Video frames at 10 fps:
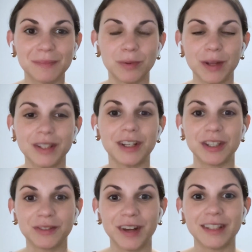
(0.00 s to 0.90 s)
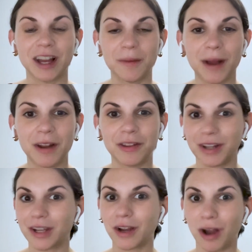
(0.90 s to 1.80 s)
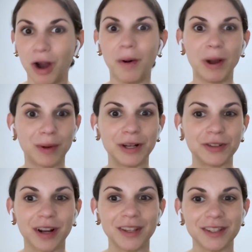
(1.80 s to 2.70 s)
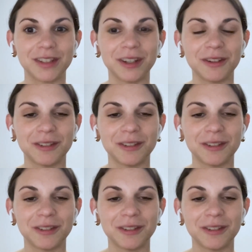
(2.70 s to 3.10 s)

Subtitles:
but once sales finds out about it, they're like, oh, I want to try this too.